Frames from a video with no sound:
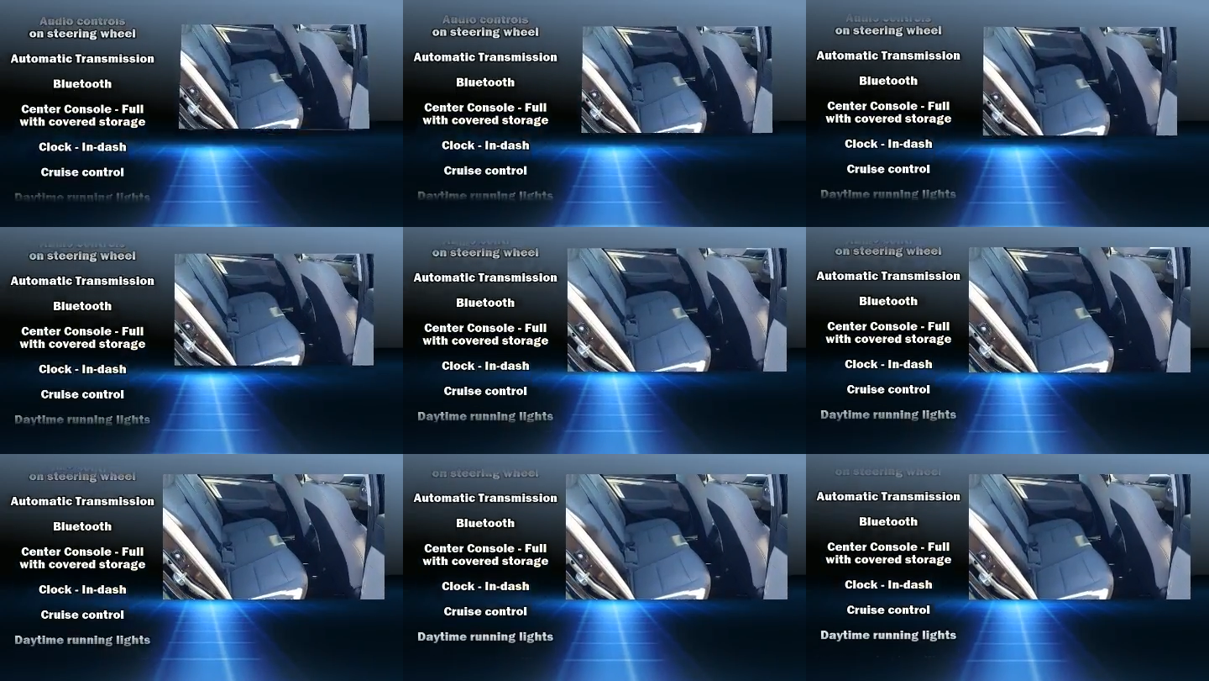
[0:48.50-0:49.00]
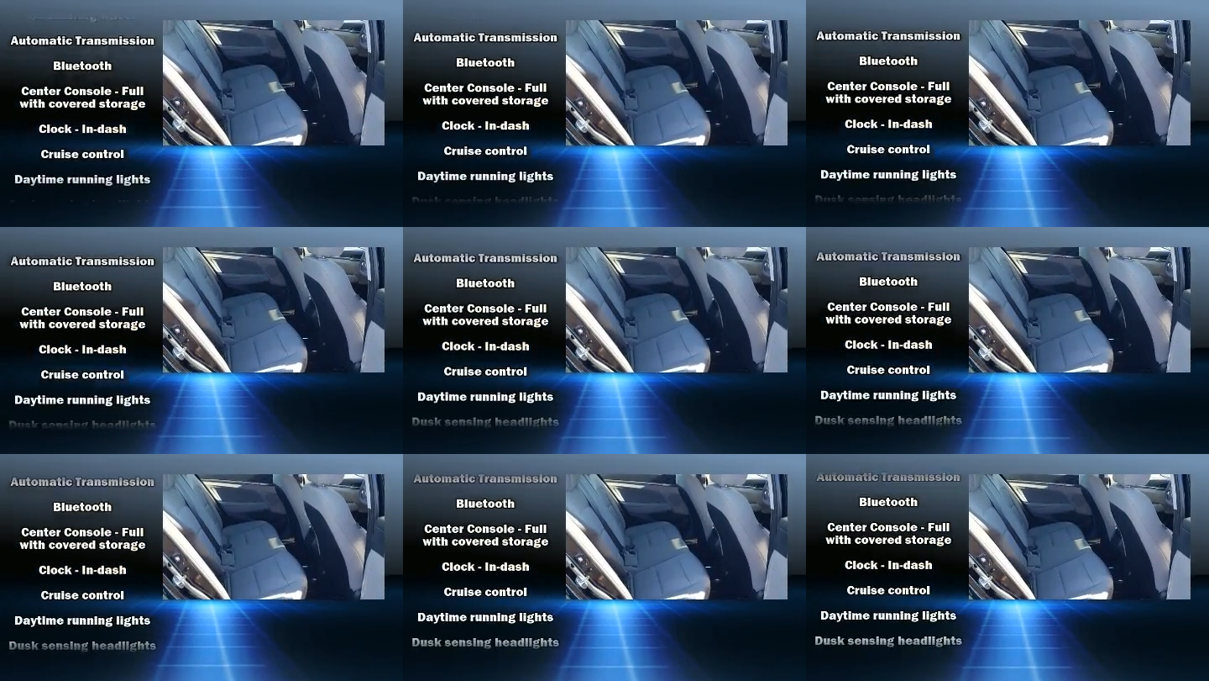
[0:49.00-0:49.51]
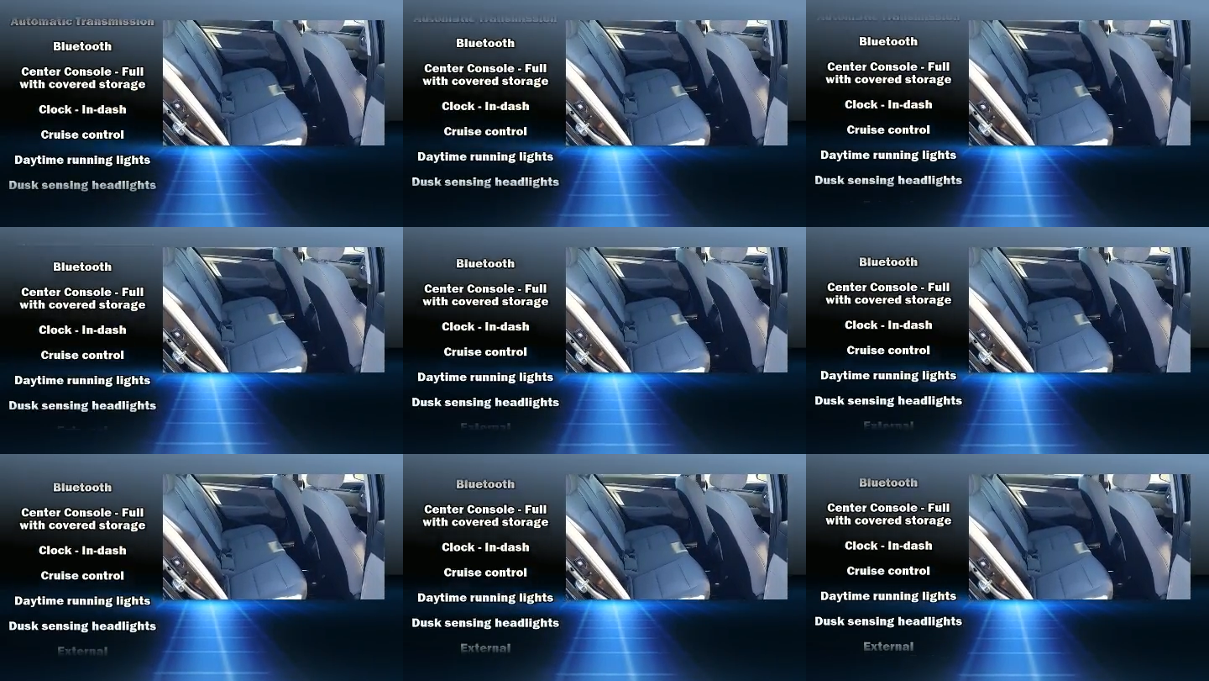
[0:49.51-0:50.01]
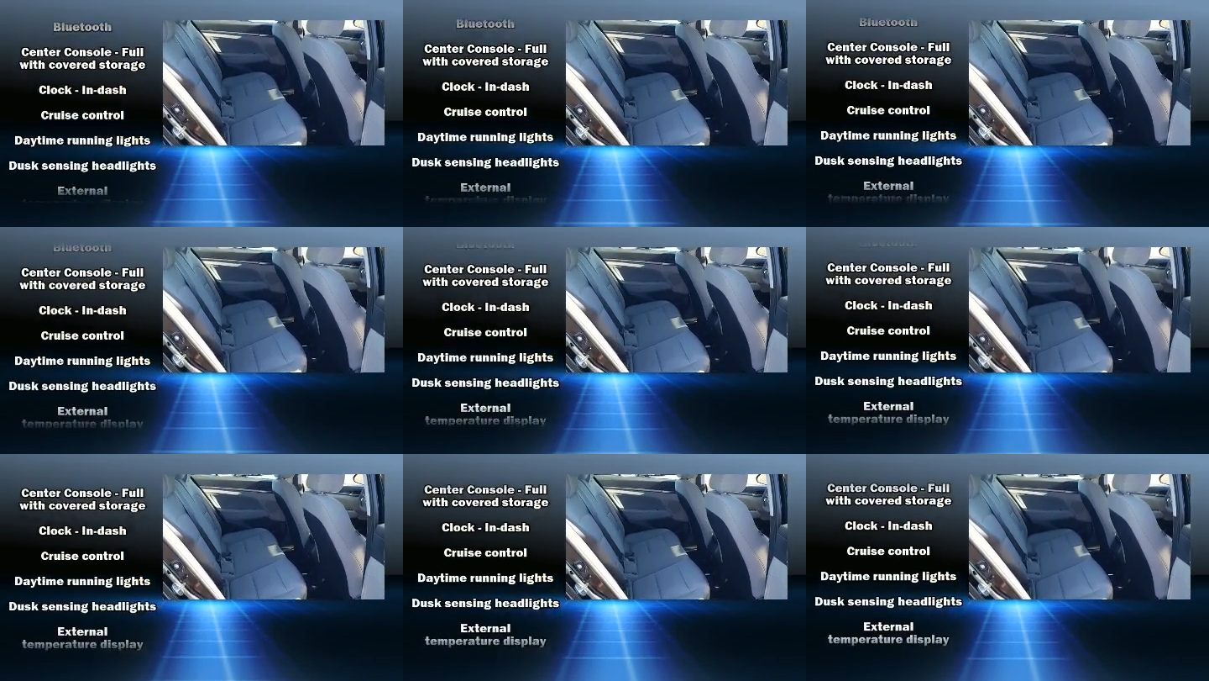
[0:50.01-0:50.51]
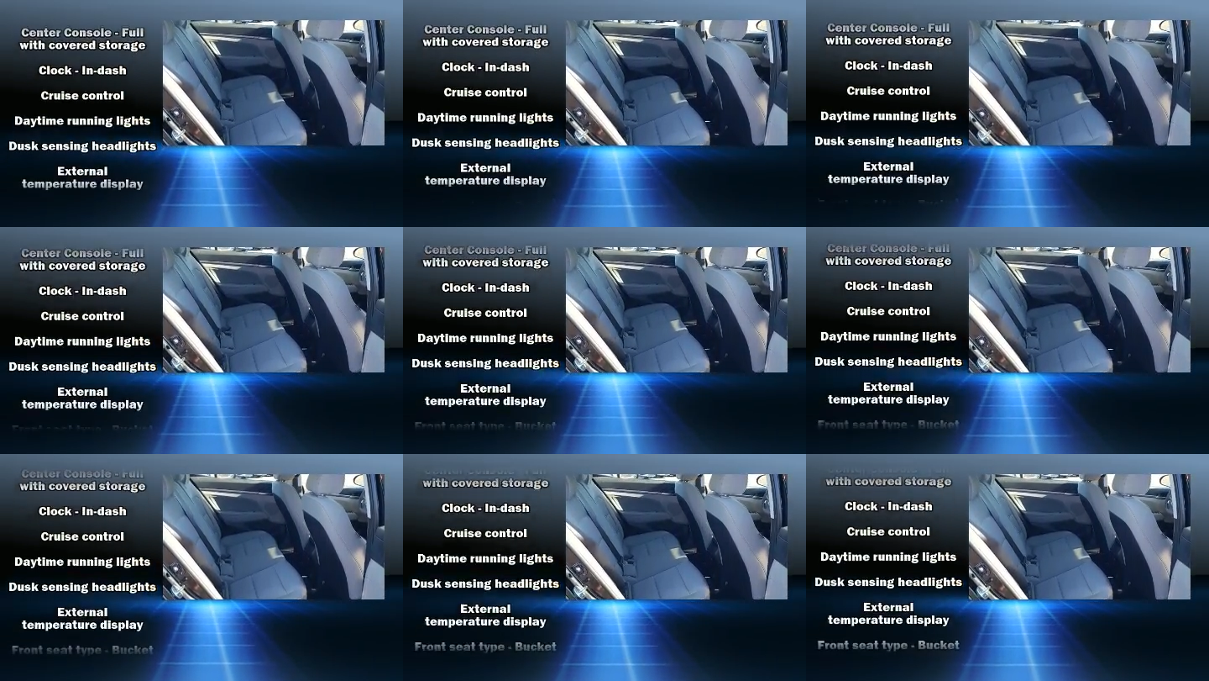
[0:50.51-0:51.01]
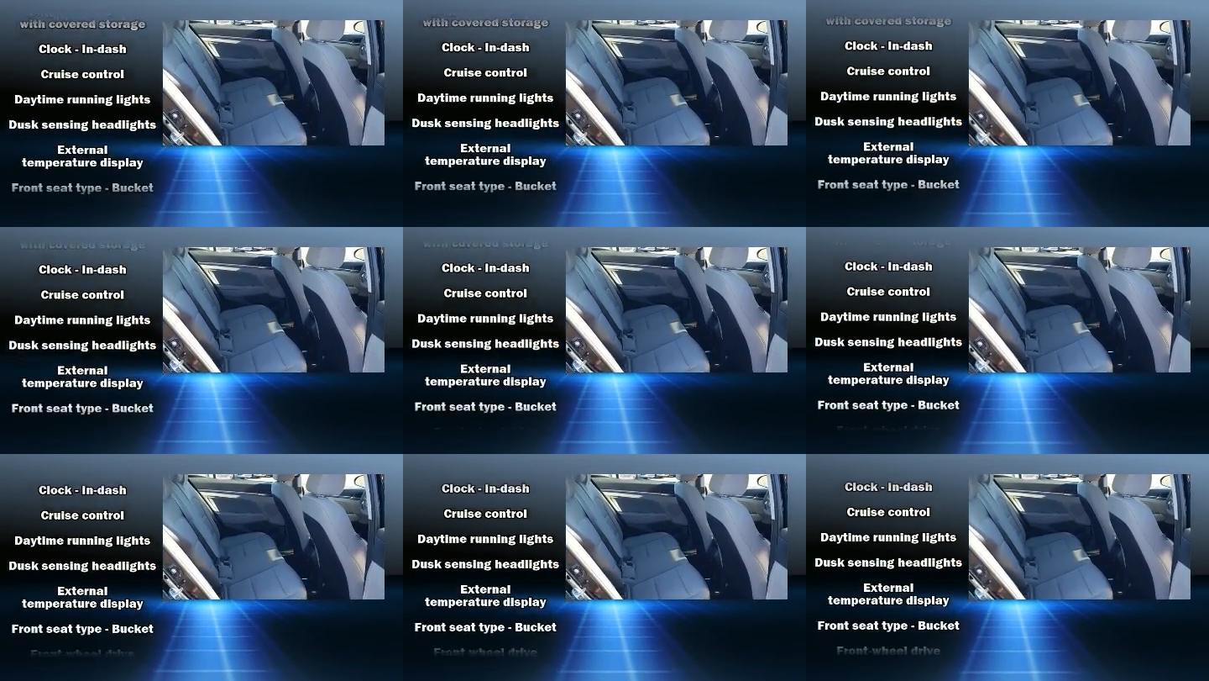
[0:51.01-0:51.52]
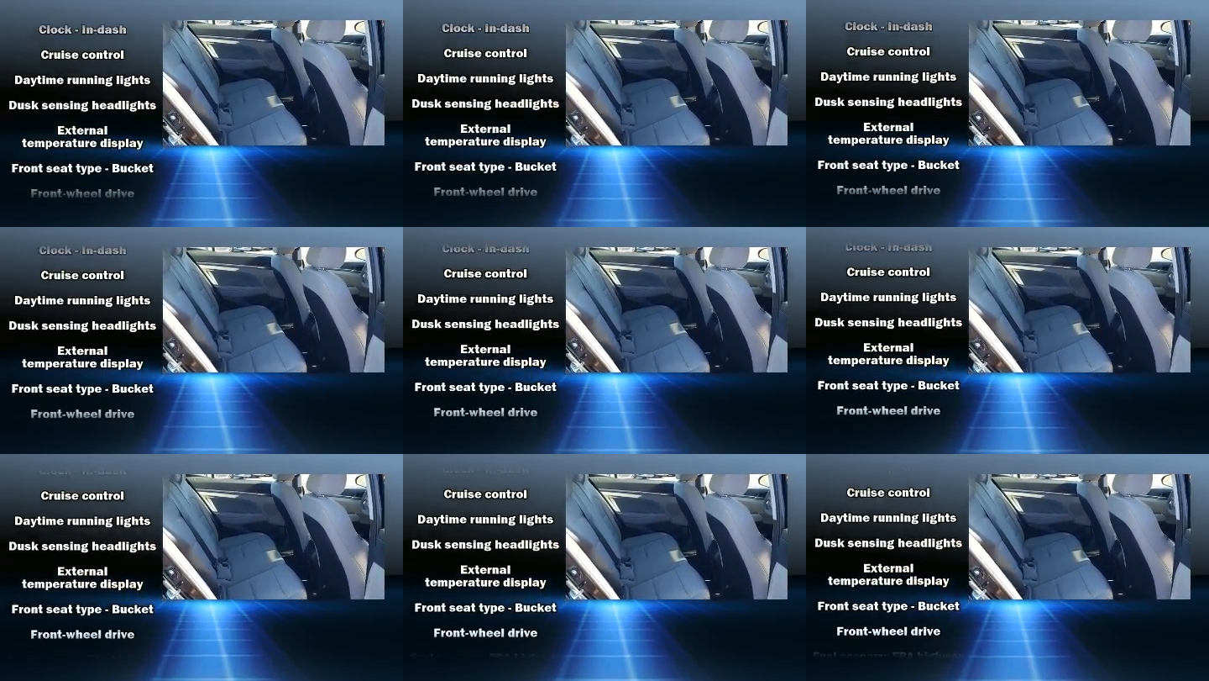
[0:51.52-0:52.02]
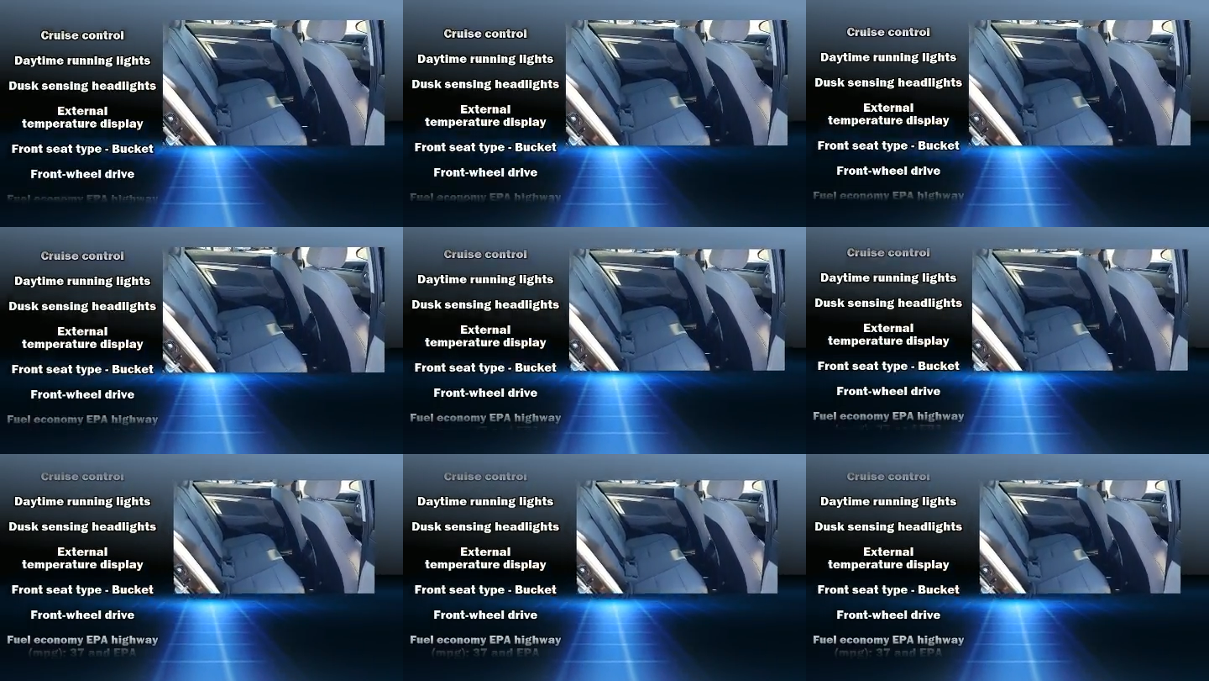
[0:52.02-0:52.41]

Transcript: No face is visible, so there are no lips to read.